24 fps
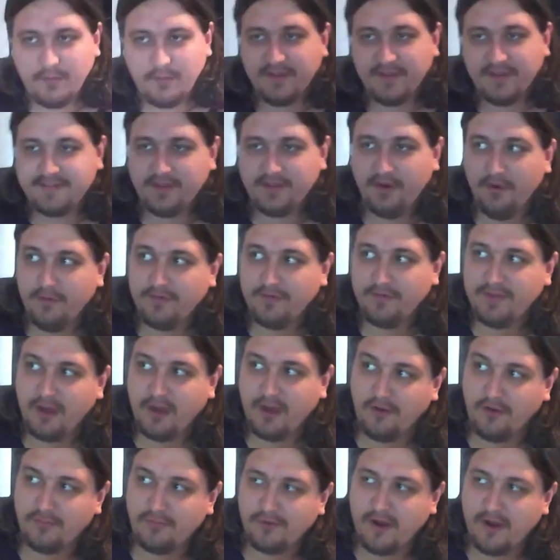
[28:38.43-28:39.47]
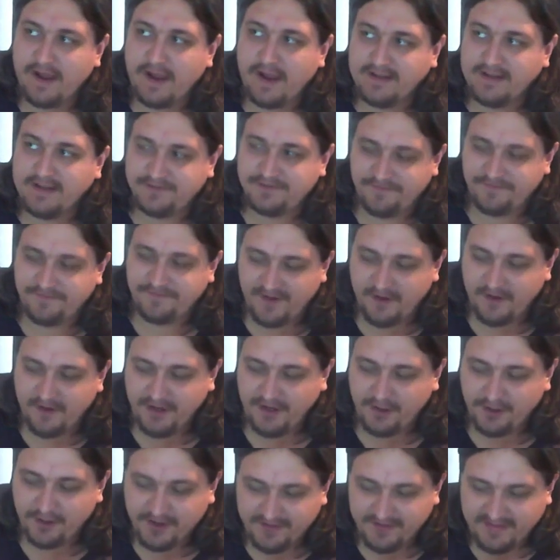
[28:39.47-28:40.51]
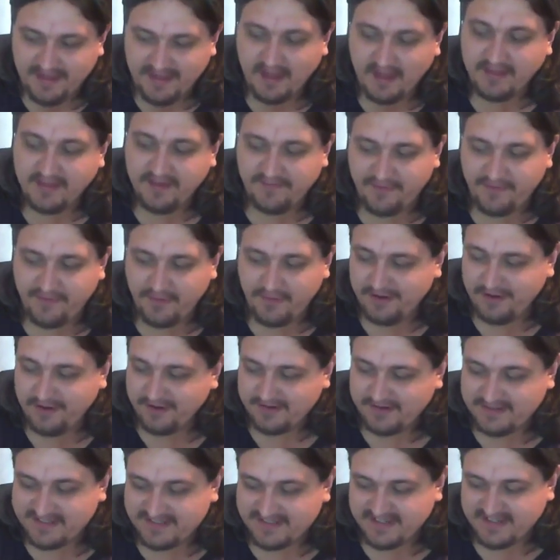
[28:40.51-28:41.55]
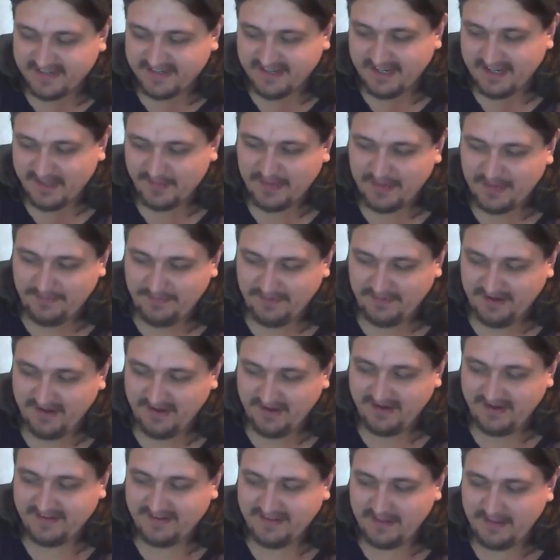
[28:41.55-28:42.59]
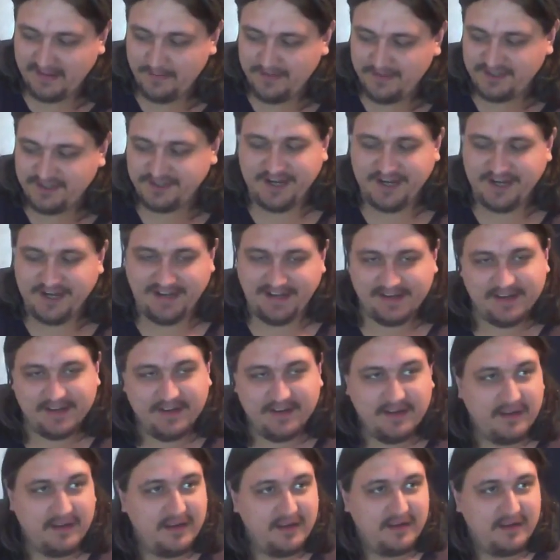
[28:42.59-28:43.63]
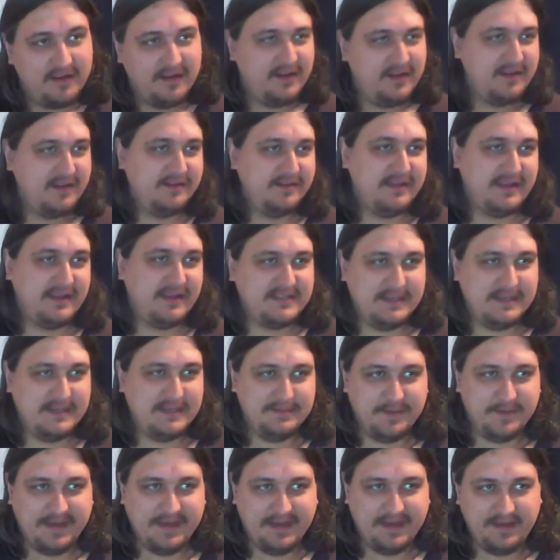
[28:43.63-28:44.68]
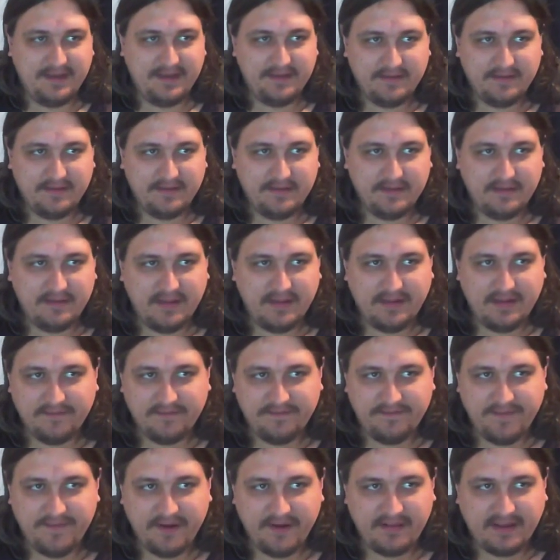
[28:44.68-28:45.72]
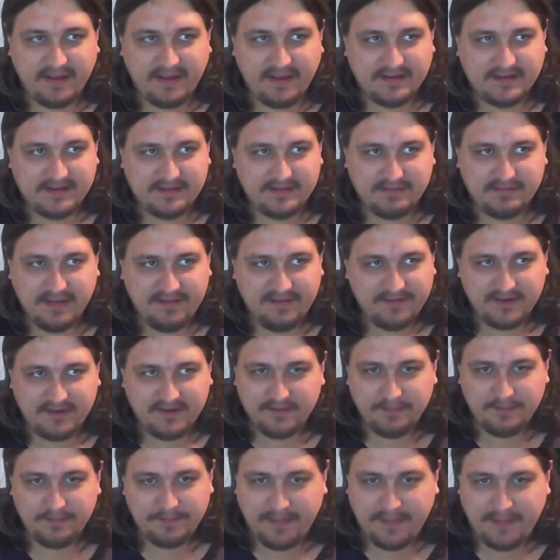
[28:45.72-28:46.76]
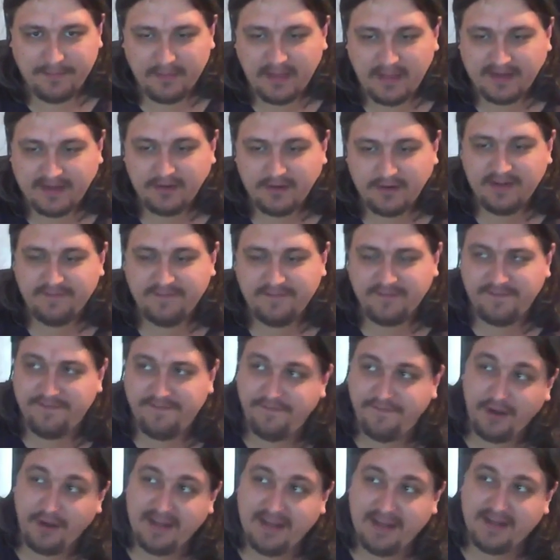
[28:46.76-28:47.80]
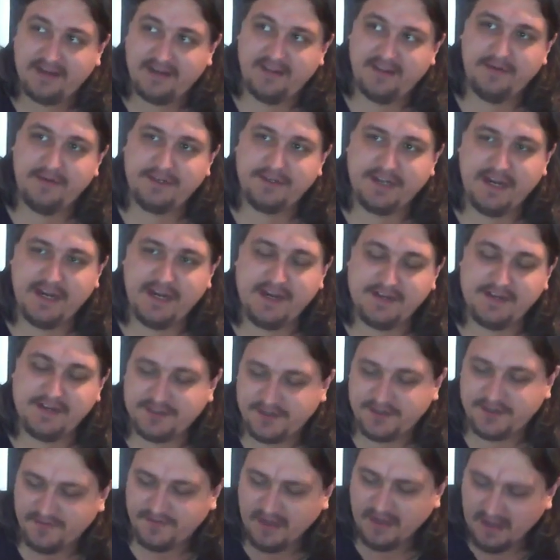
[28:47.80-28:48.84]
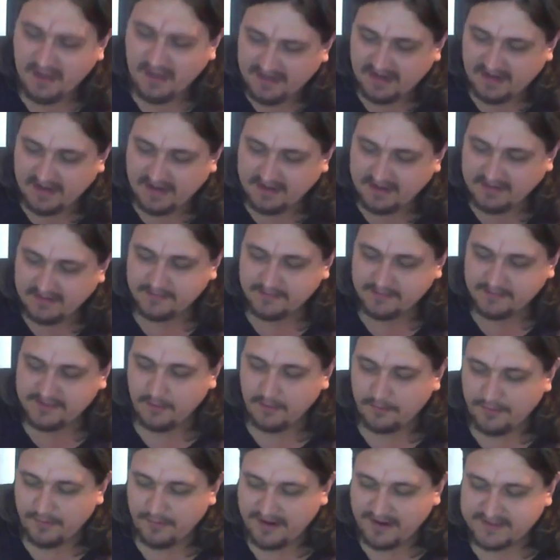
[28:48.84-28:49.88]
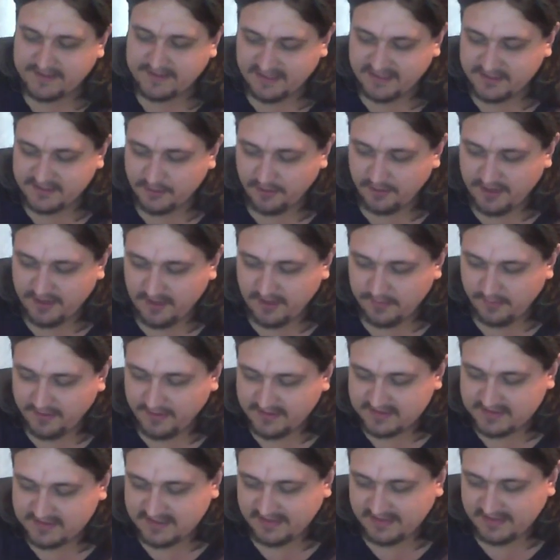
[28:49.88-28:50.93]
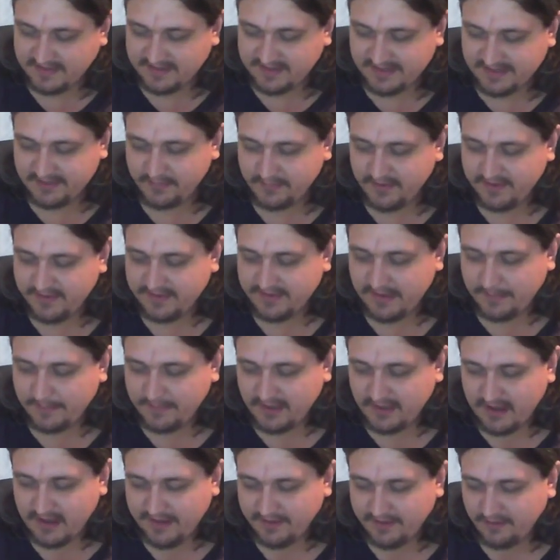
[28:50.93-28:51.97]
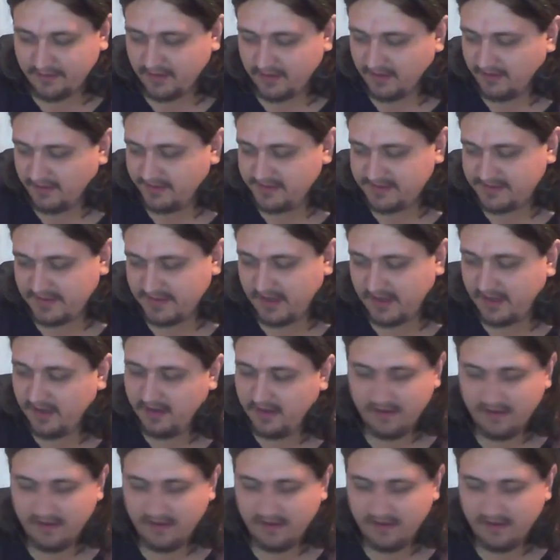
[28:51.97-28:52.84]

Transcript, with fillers: what though the alt-right is very good at that they're very good at sucking people into their machine they seem to be mm. like very like even people like not even fully into the machine just sort of getting them to embrace their talking points like they did with um, kyle kulinski